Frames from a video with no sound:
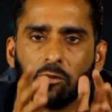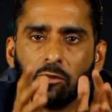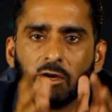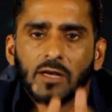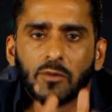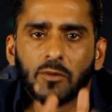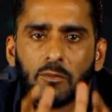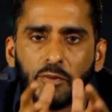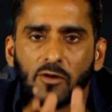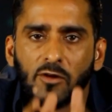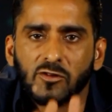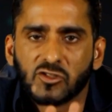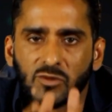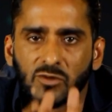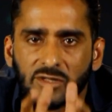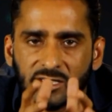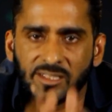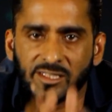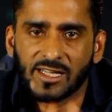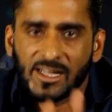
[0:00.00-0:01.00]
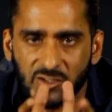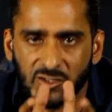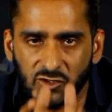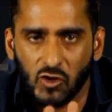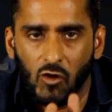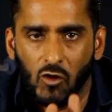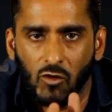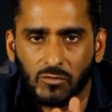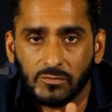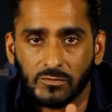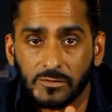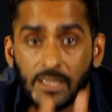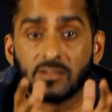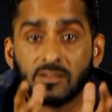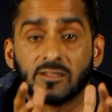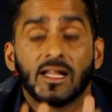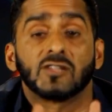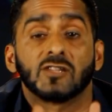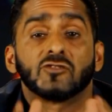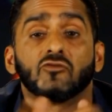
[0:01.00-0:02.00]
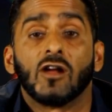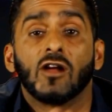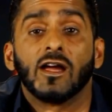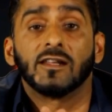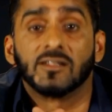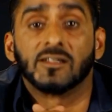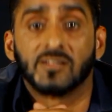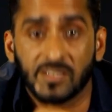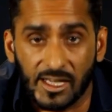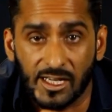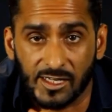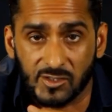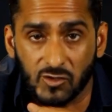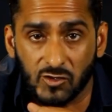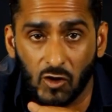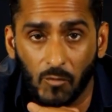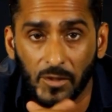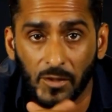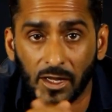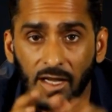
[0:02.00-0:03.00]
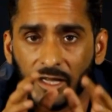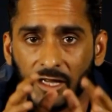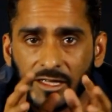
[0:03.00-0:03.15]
I'm going to propose to a sex doll. Yes, that's right, a sex doll.